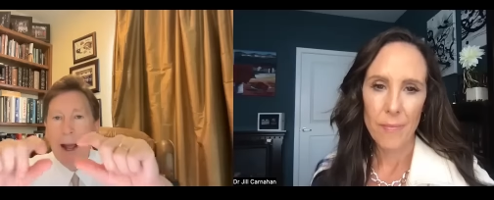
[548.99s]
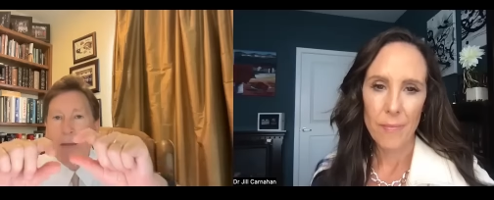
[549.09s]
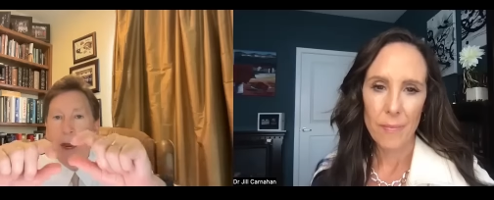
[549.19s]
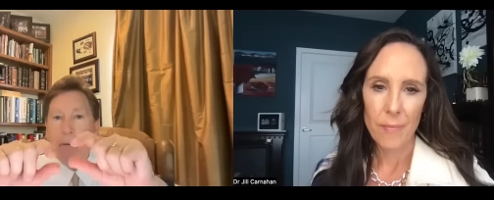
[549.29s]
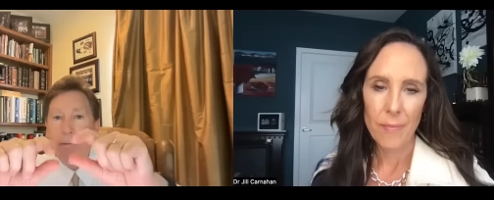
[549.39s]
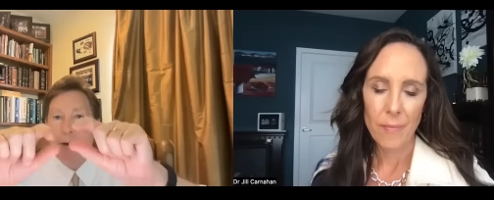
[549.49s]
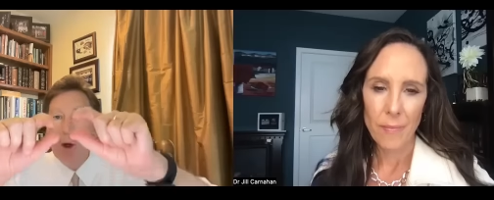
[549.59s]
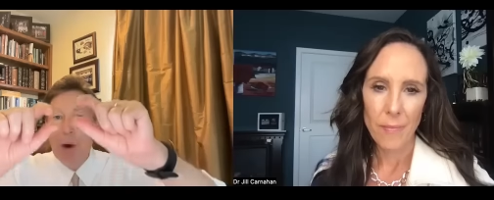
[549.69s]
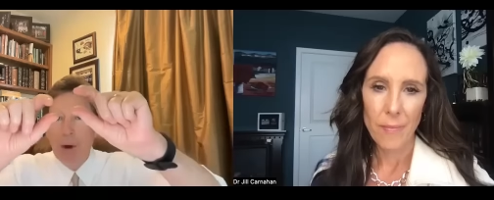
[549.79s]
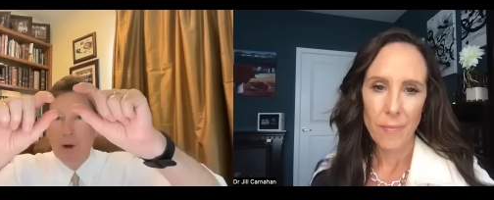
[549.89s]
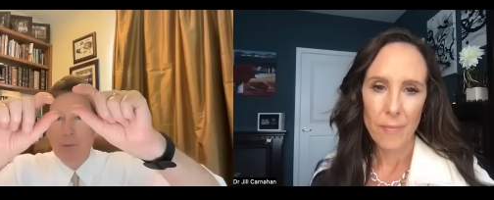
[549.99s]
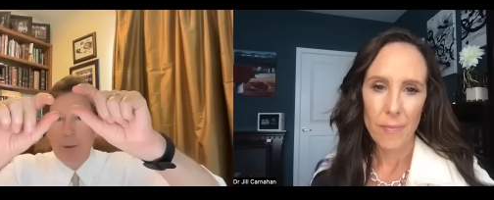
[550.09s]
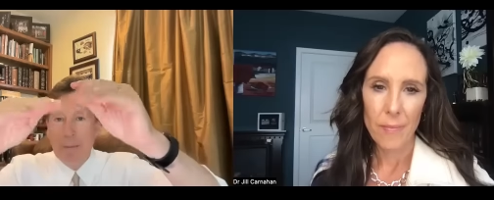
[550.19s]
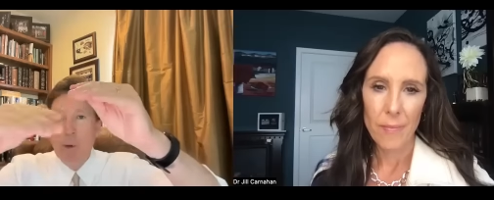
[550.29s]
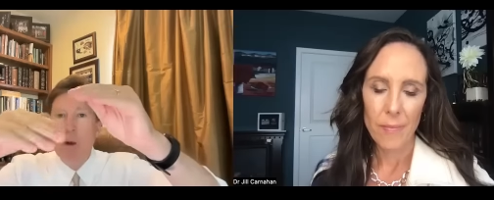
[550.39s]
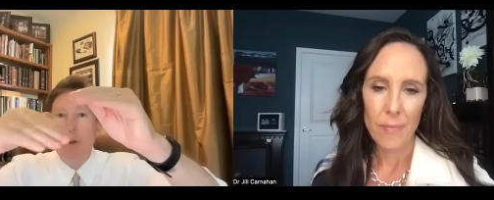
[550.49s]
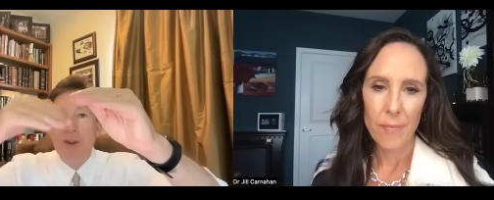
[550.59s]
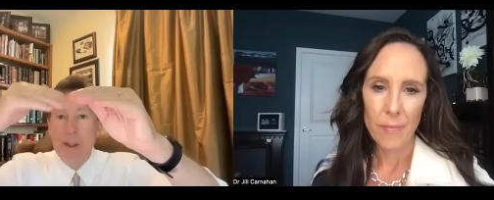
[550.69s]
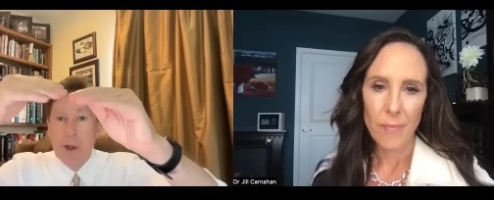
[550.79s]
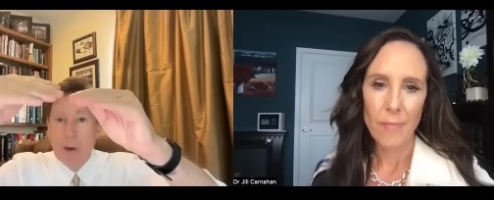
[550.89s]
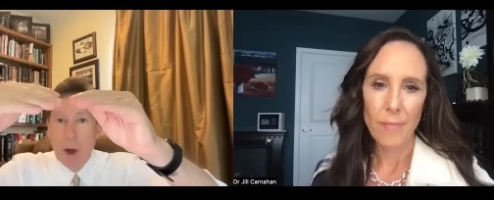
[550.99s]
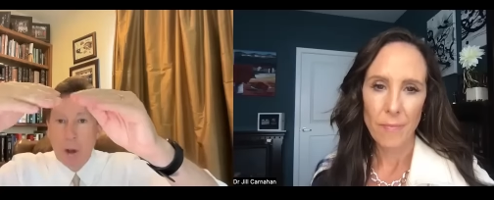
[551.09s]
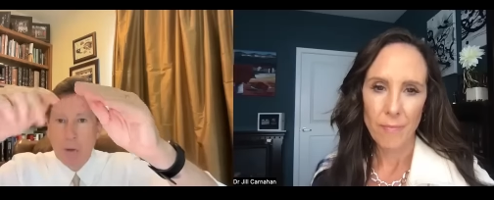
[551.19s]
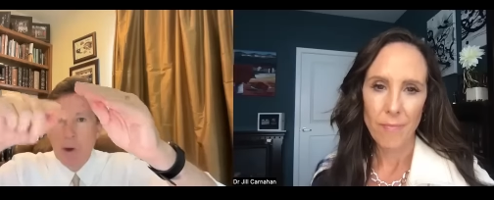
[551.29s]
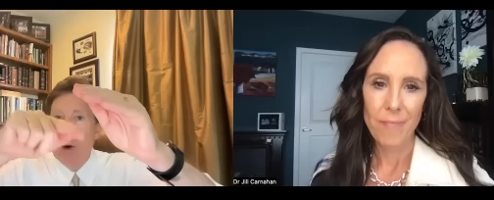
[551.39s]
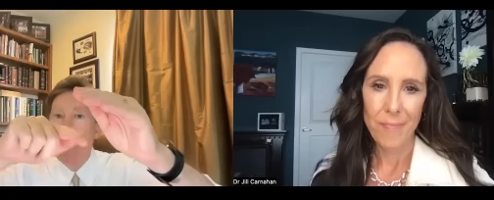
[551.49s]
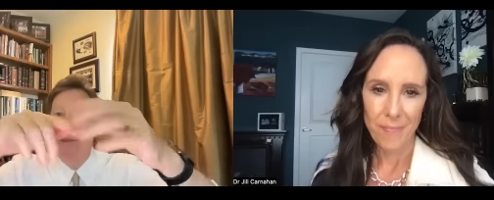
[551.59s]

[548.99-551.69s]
Speaker 1: And then a few of those people will still go through.